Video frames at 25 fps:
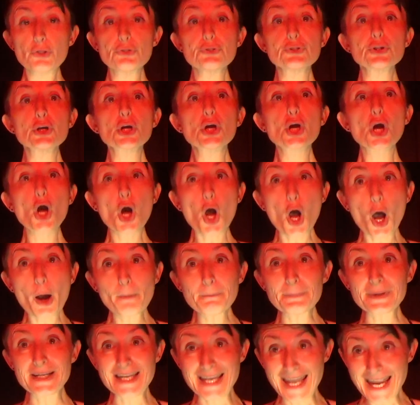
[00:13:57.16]
"The
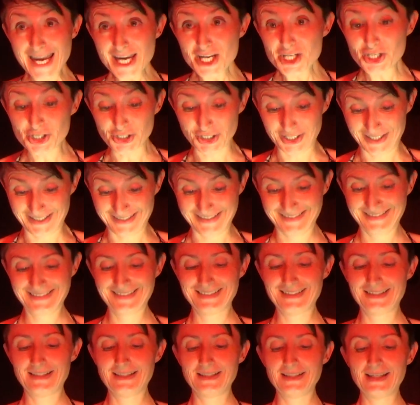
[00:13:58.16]
combination."
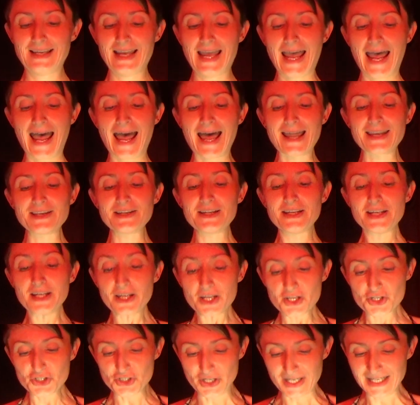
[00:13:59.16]
Anne
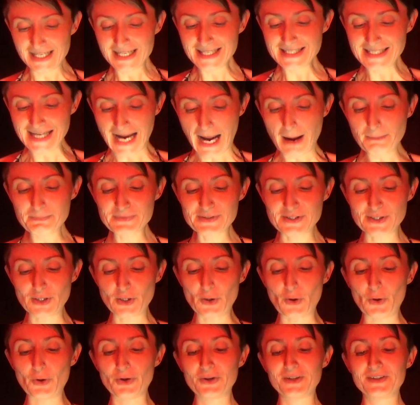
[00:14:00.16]
gently taps the
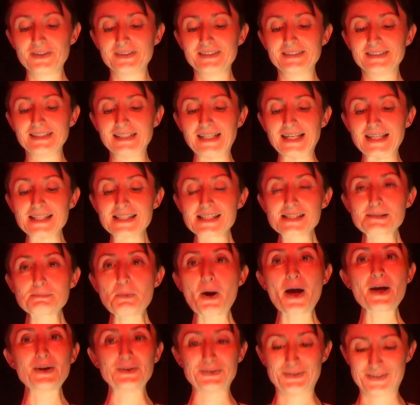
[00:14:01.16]
lock and
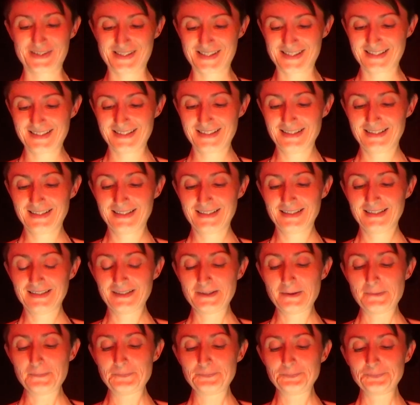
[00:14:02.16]
smiles.
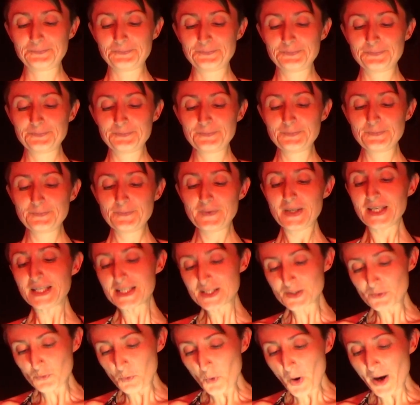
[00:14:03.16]
It
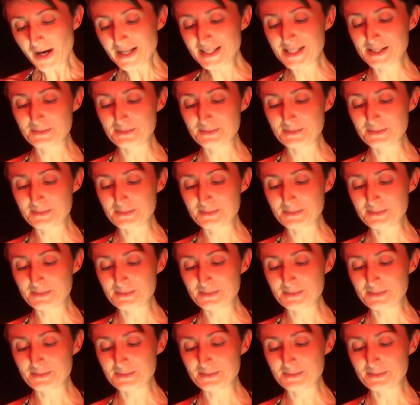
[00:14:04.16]
is a wide